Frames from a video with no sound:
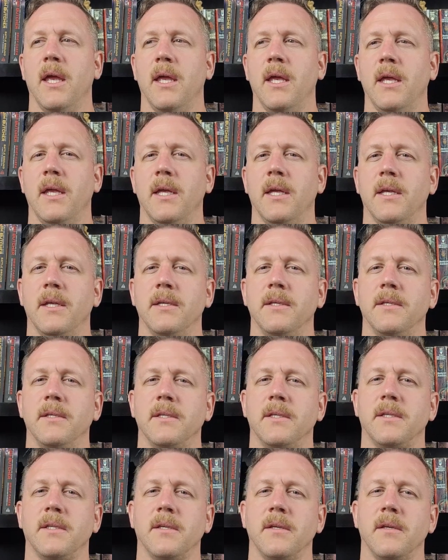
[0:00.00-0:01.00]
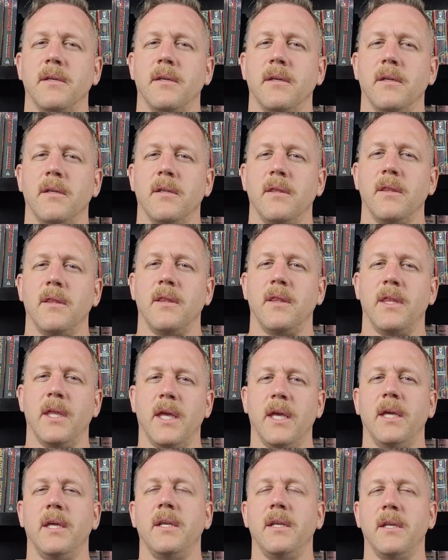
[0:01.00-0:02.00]
And
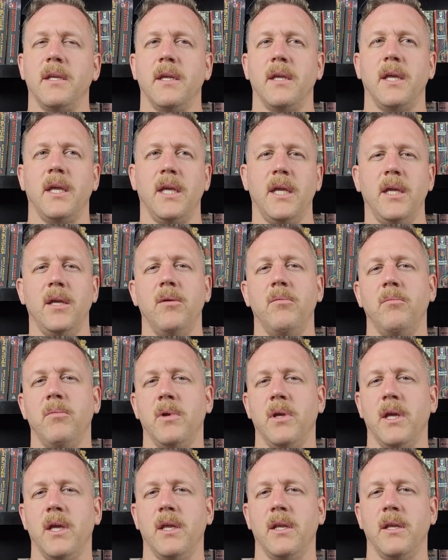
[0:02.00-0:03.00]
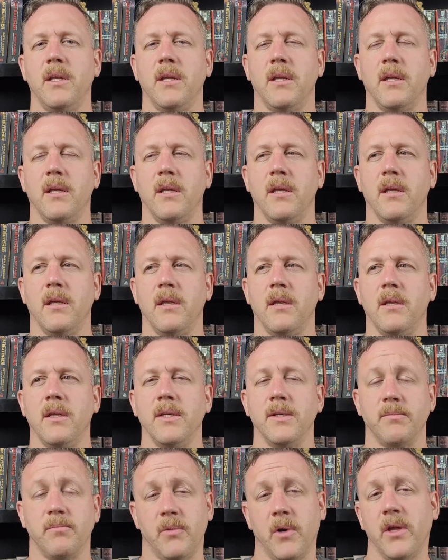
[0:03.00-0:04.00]
then him and
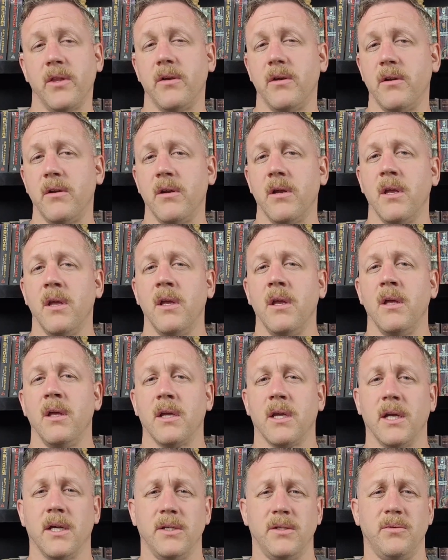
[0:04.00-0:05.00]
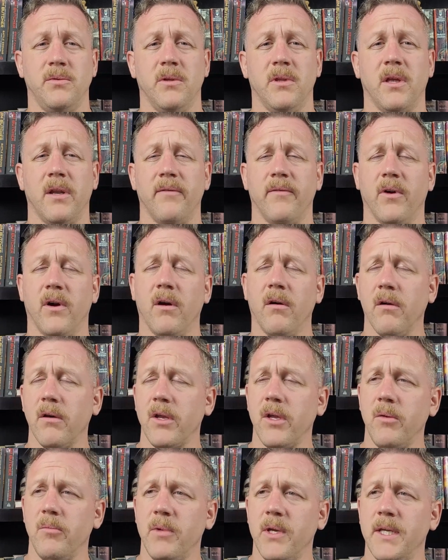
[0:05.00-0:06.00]
his brother got into a lot of
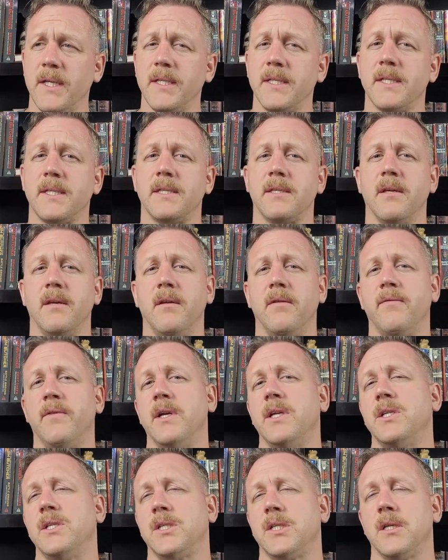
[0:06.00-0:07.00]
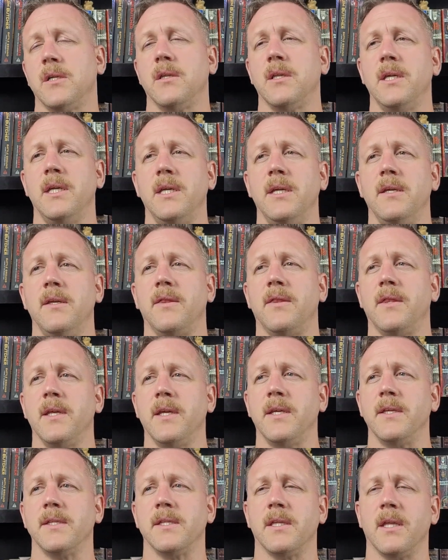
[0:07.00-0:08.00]
arguments, and eventually
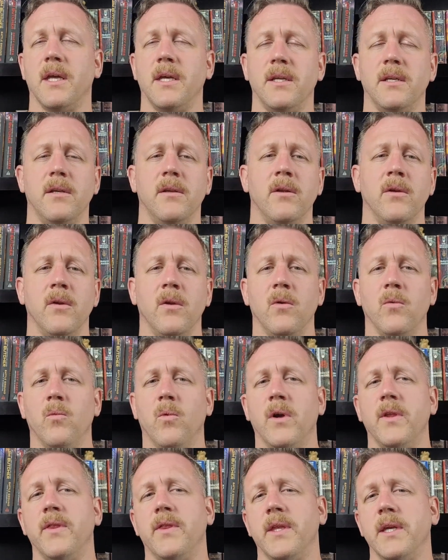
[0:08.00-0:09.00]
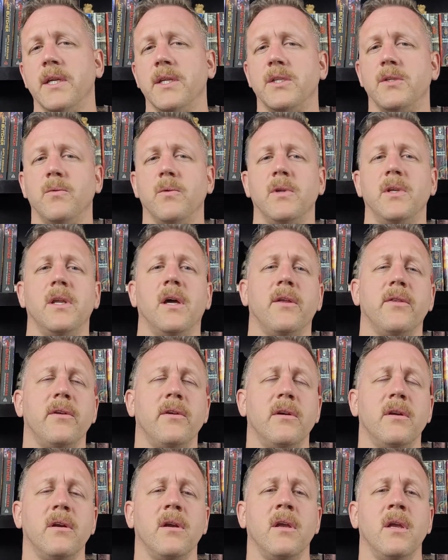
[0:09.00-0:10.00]
things led one thing to
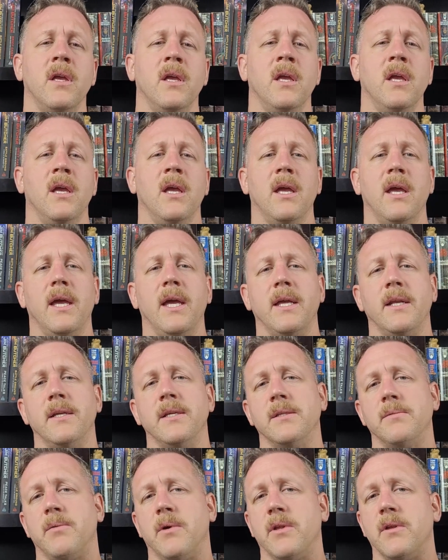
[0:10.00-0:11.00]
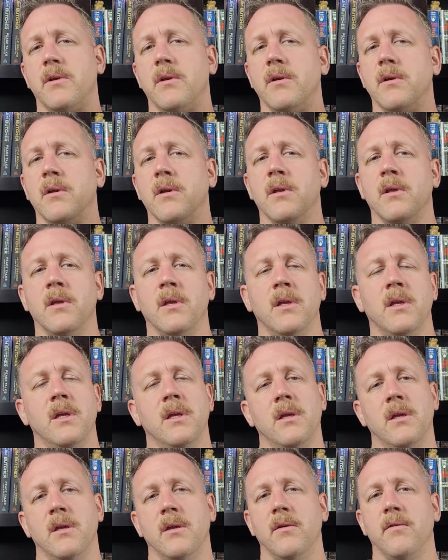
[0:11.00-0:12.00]
another, and his brother
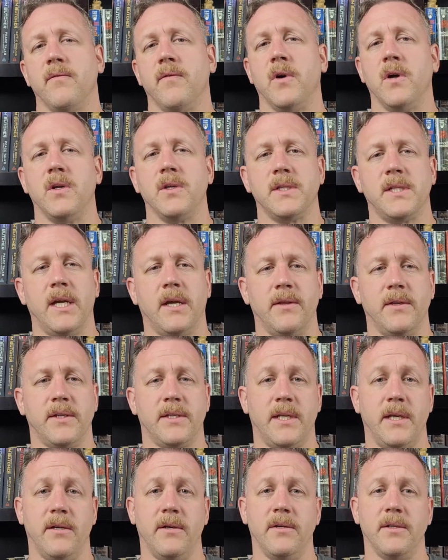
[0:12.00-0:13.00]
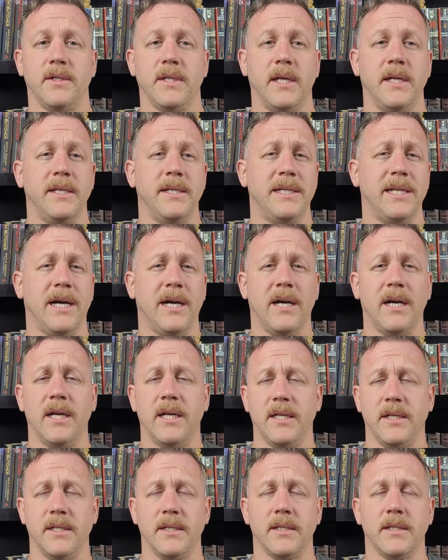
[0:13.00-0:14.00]
falls down the stairs and
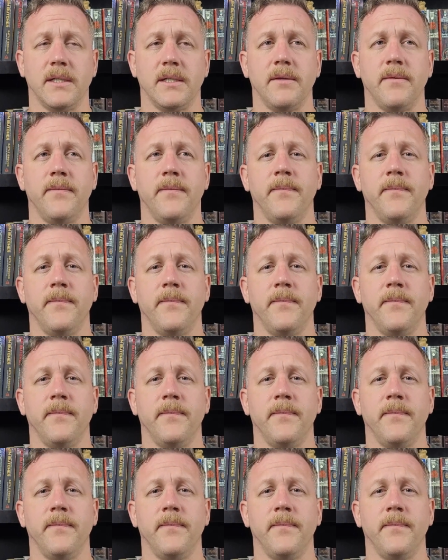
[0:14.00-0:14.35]
dies.